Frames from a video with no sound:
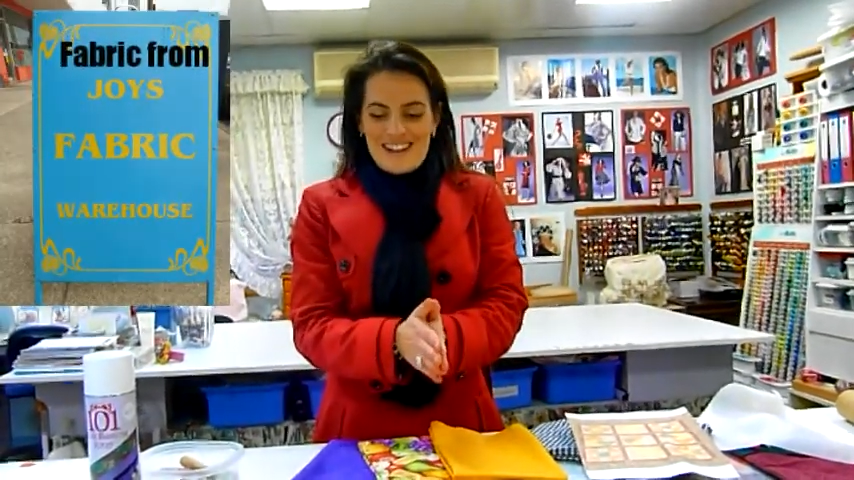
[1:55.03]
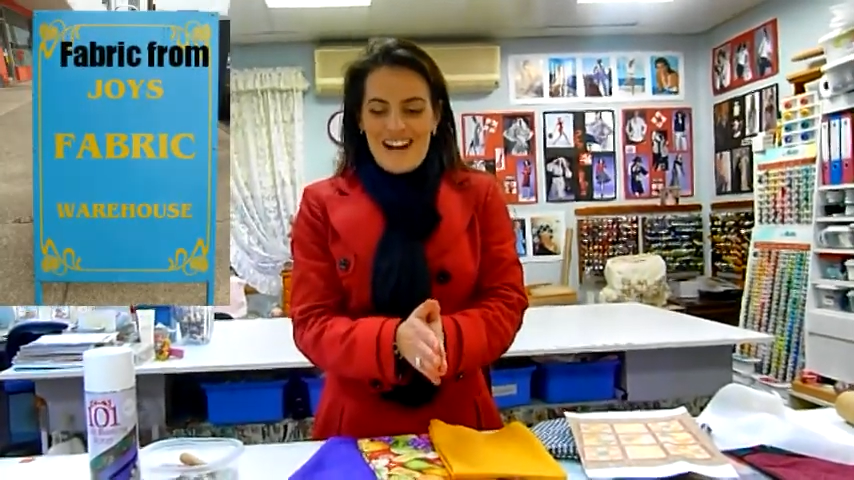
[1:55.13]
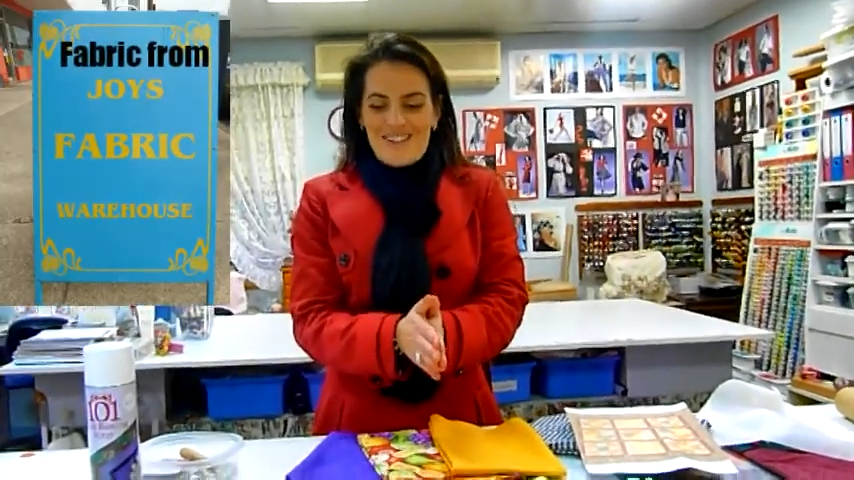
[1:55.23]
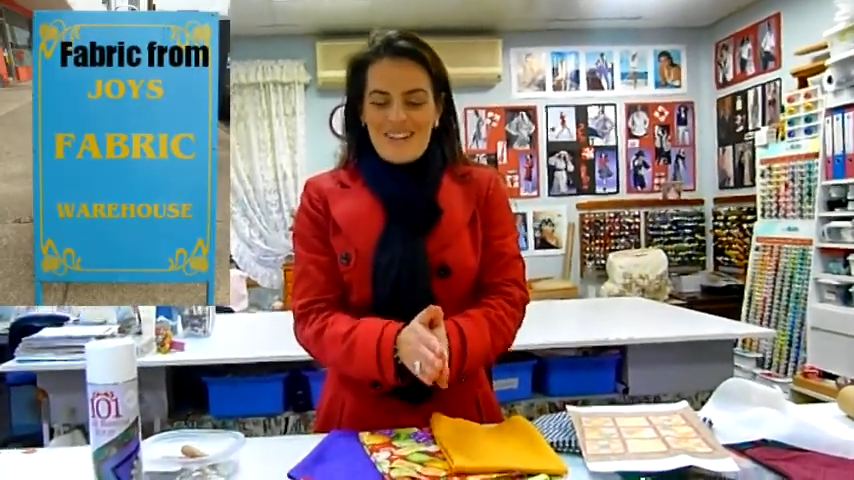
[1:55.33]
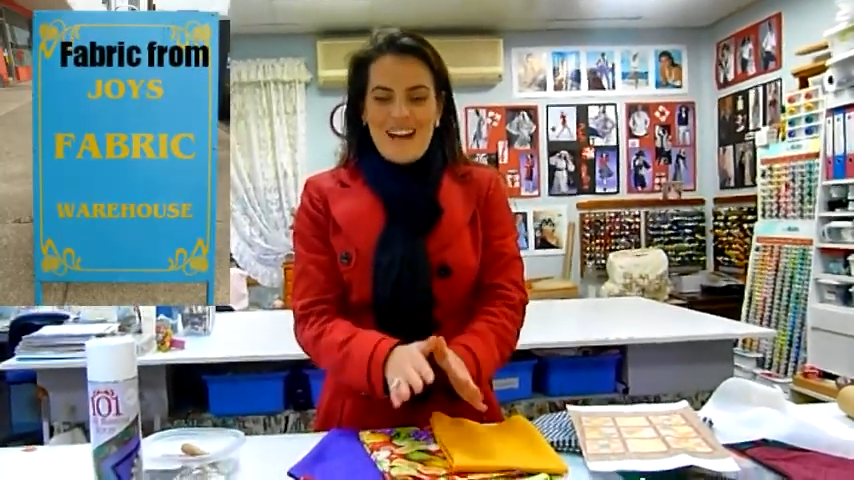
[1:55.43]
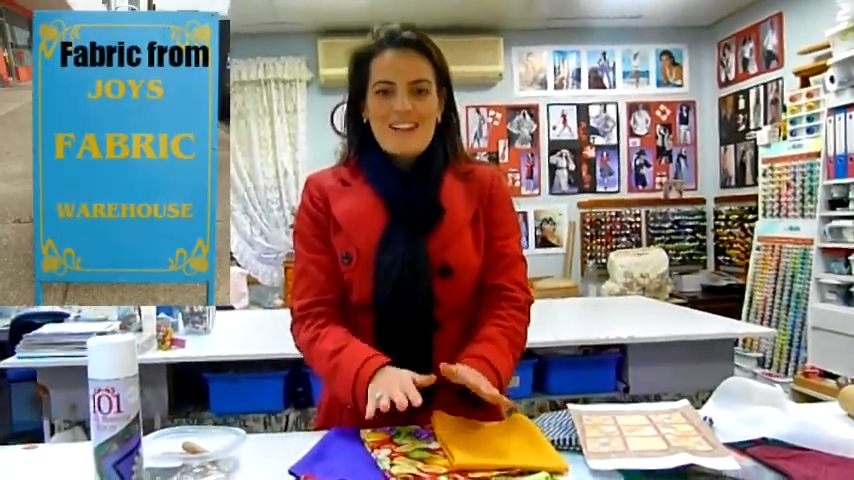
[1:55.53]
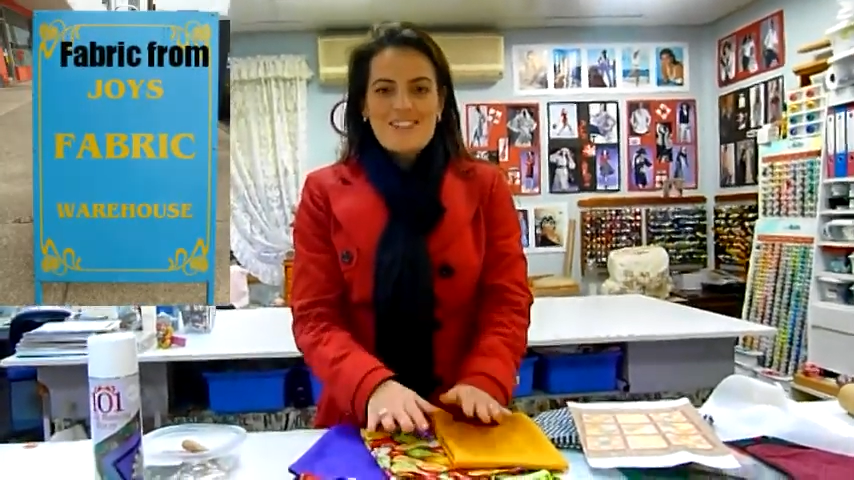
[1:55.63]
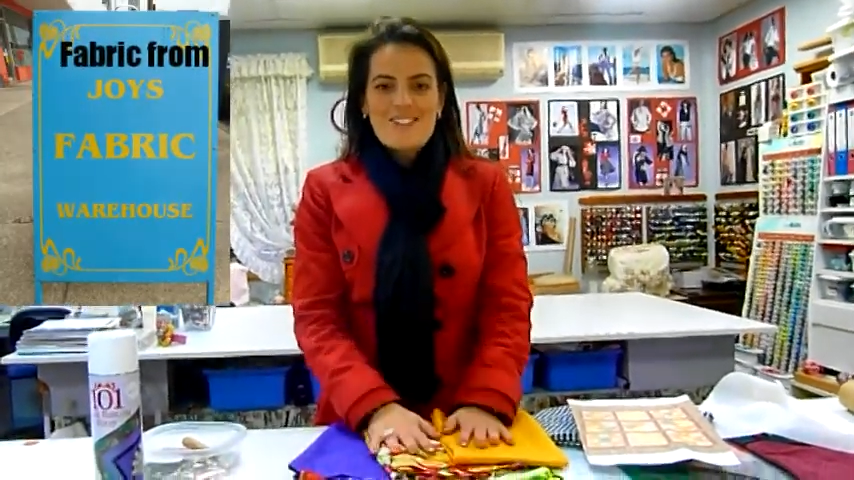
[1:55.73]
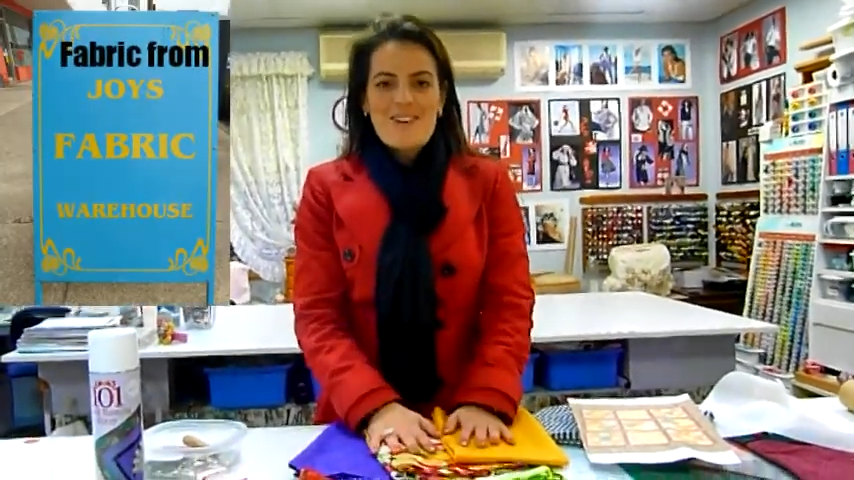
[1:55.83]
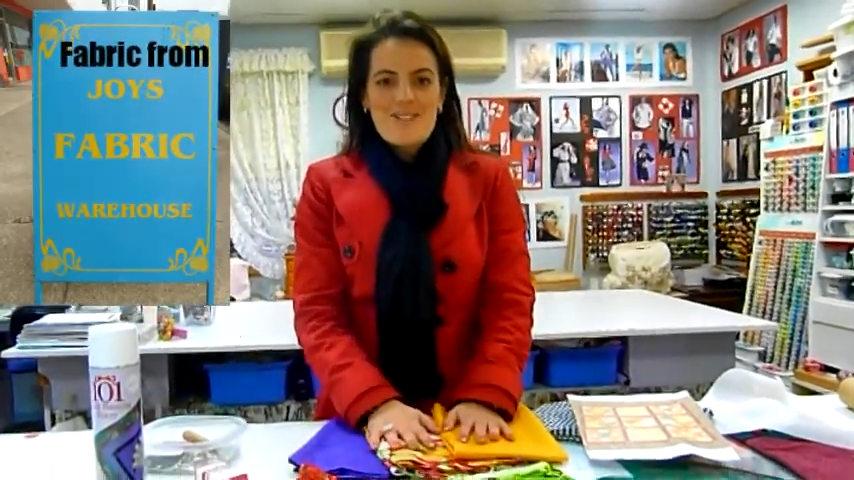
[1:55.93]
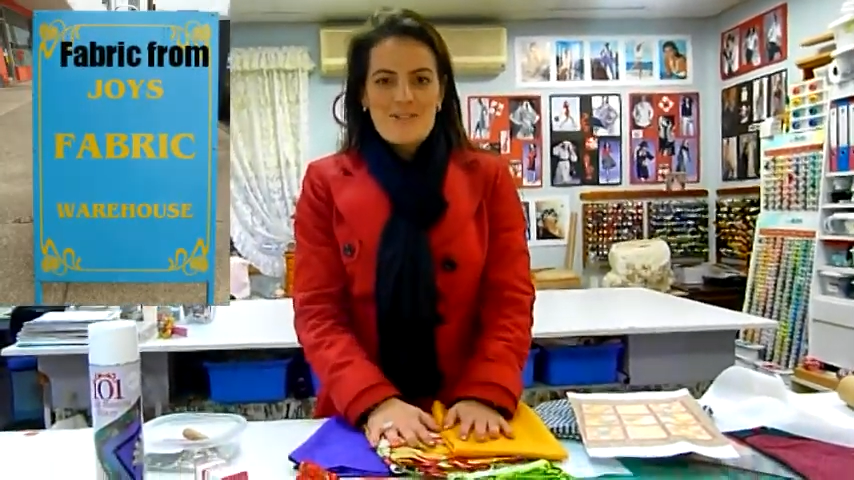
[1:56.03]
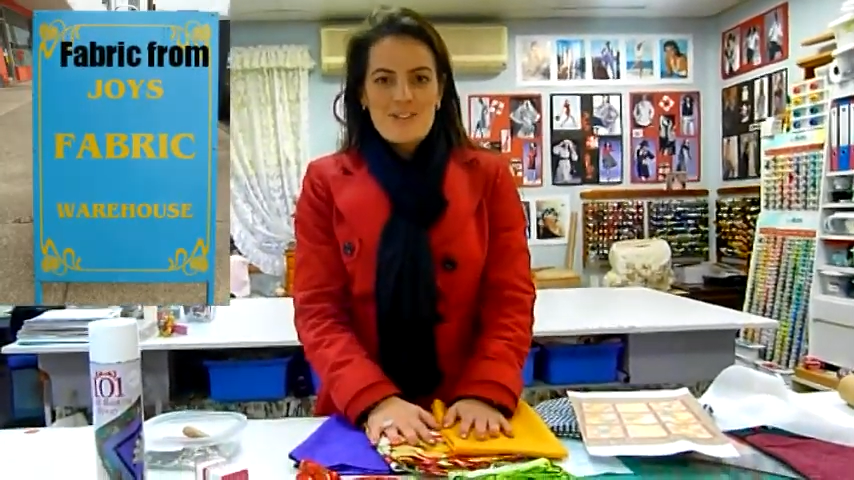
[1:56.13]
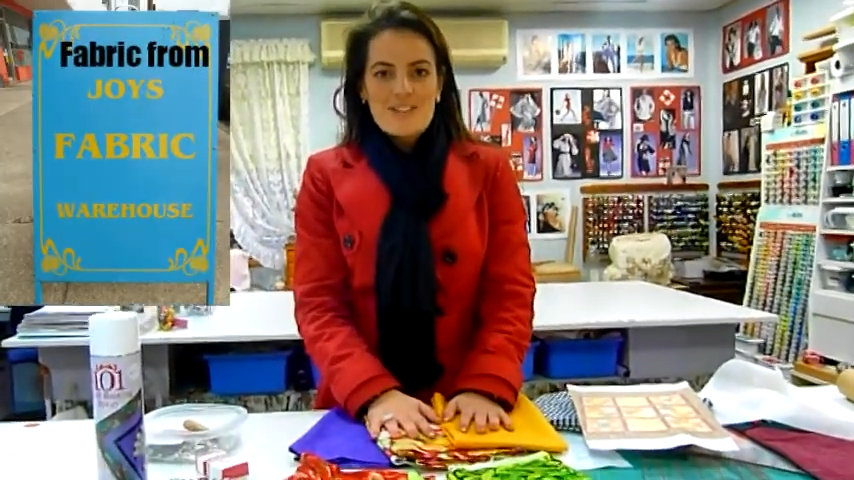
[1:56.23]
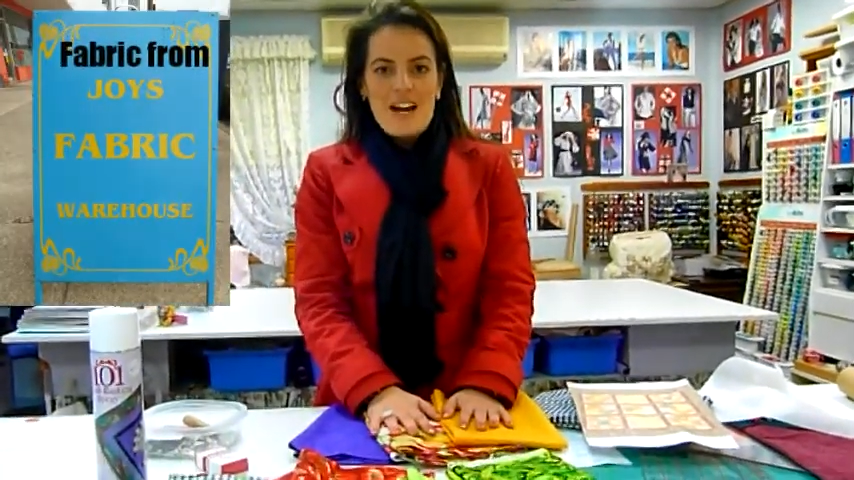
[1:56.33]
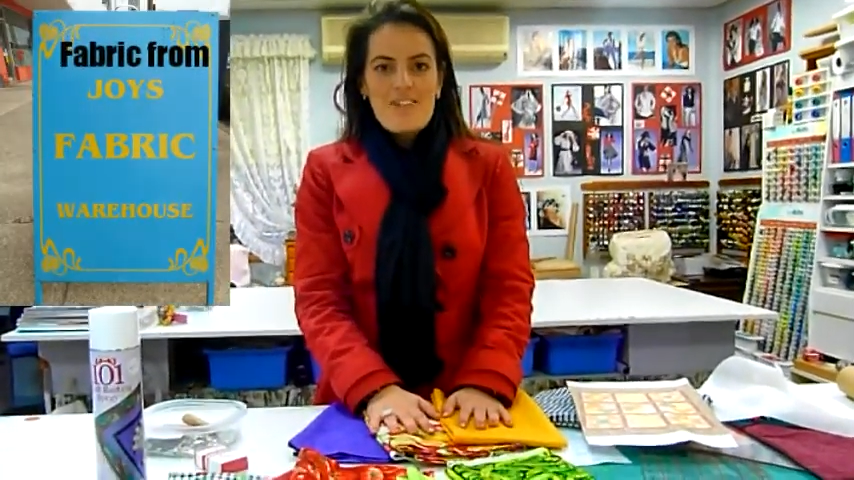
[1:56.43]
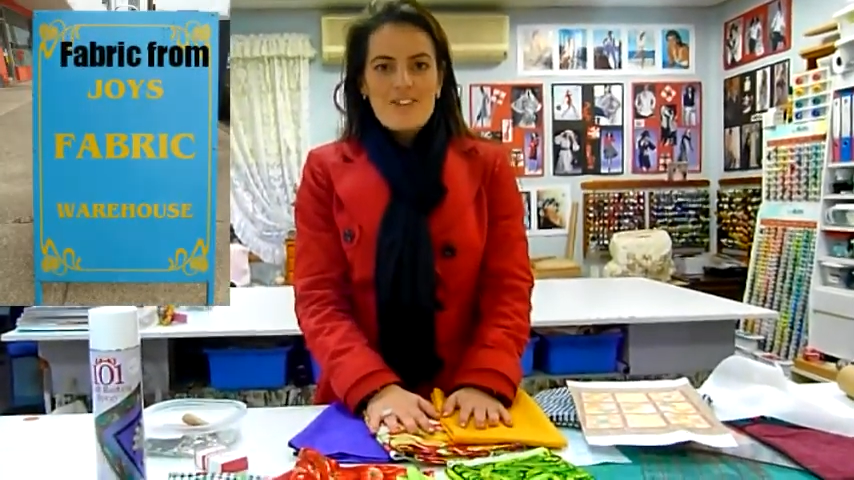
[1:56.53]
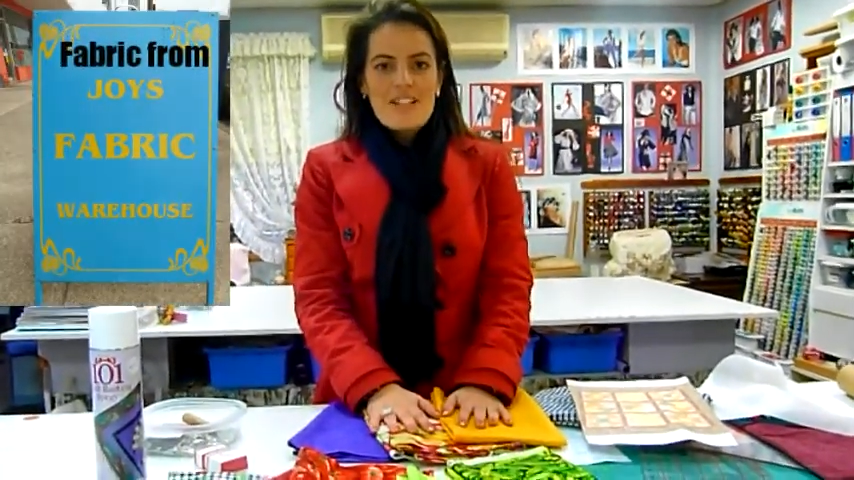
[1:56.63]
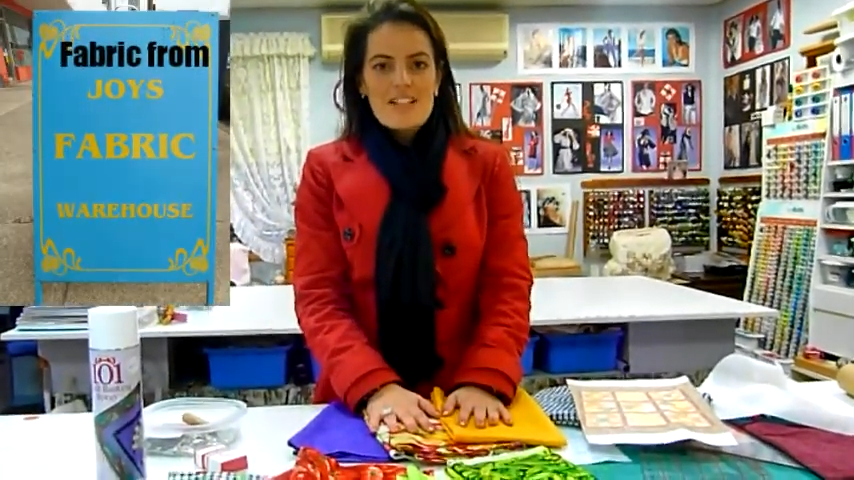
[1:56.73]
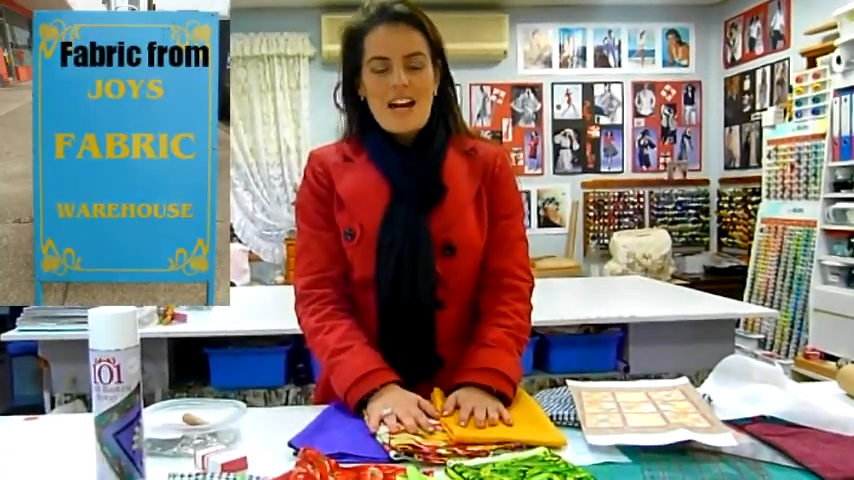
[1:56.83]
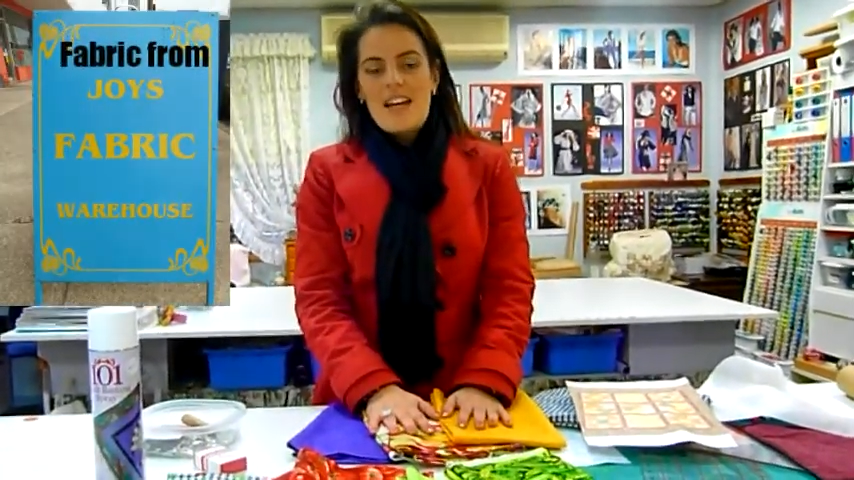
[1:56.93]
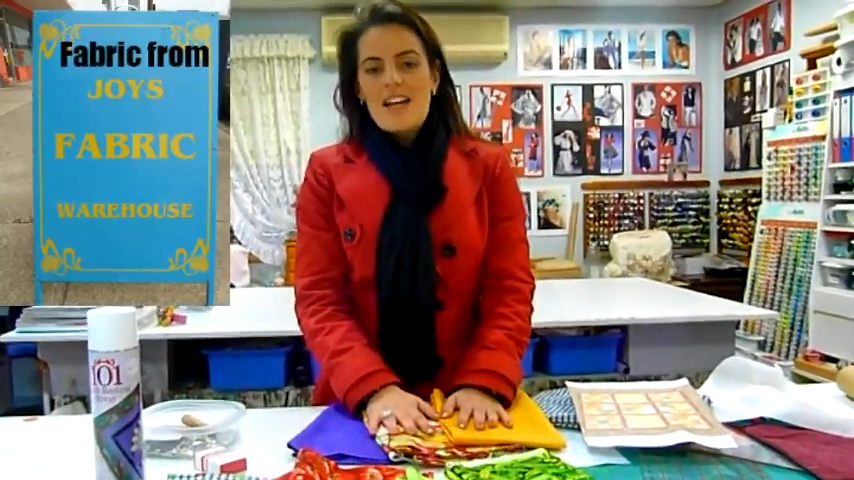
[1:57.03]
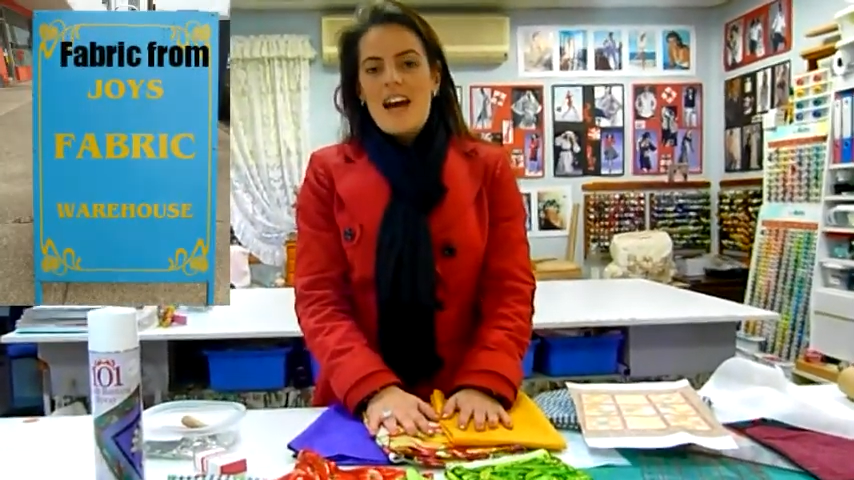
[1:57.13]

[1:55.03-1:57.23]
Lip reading: are we actually going to want to have on the day?